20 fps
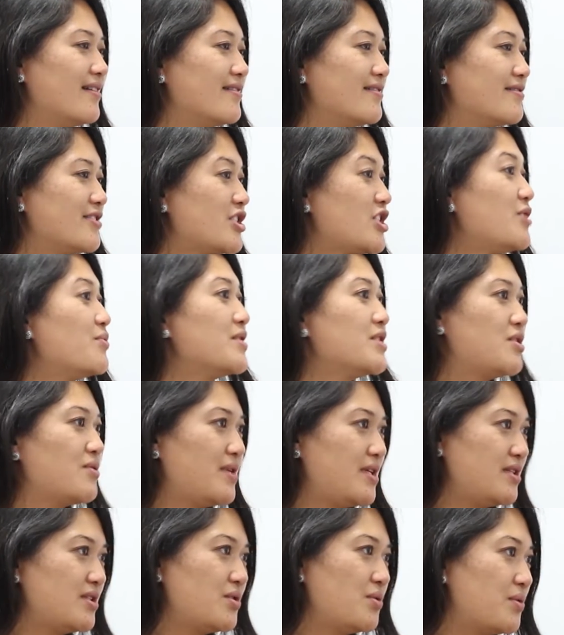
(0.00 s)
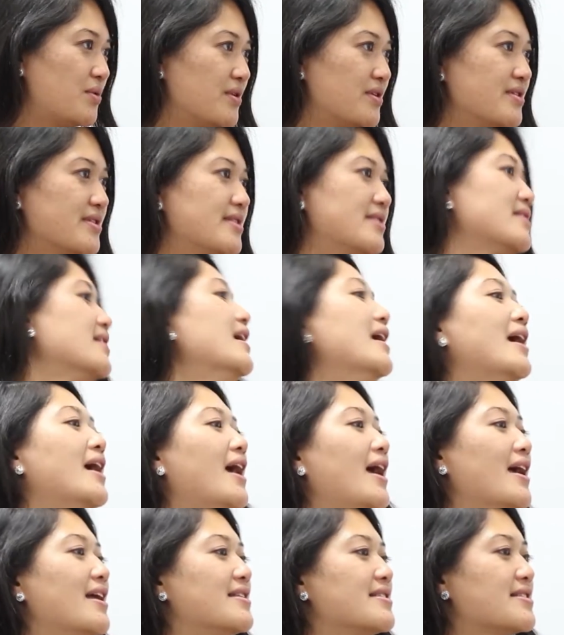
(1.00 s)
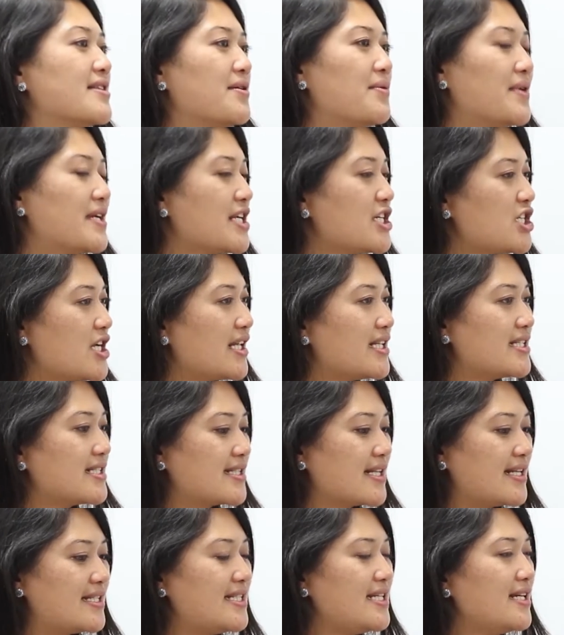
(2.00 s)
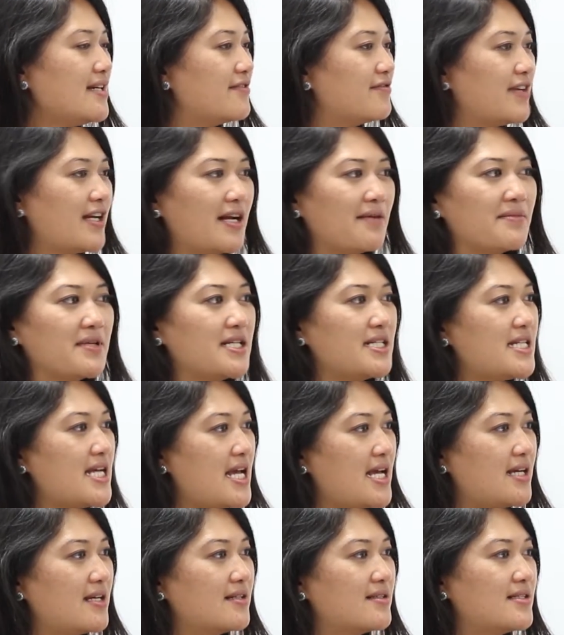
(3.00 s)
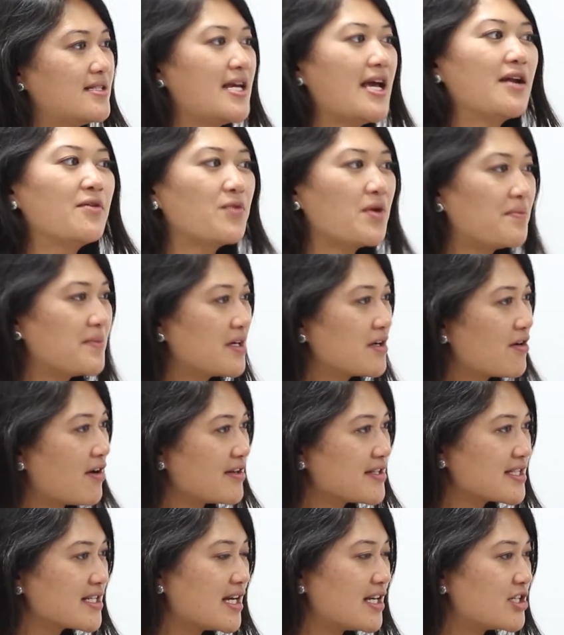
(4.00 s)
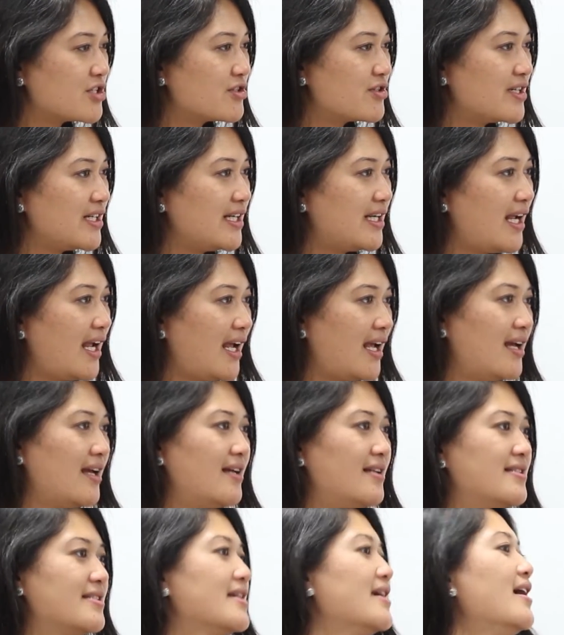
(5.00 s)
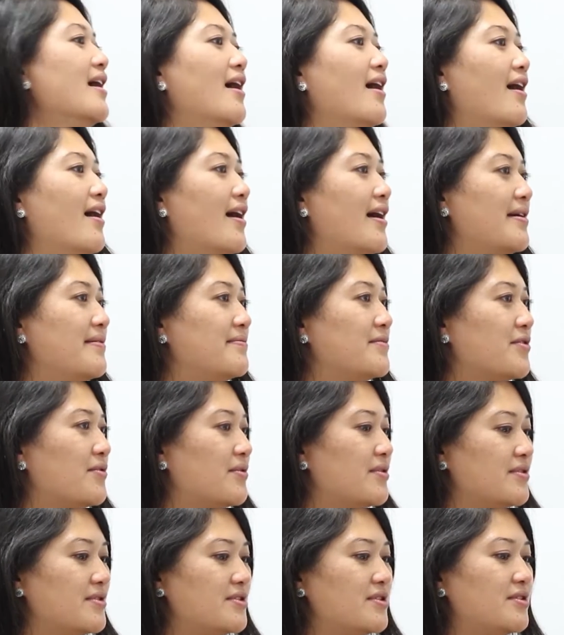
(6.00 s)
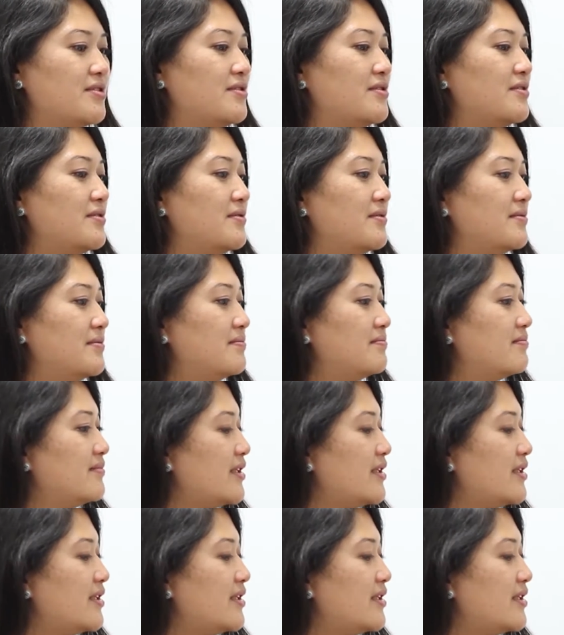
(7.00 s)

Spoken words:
she was doing tours, and so one day she had this idea of like, I'm going to take 10 women across the country, and I'm going to,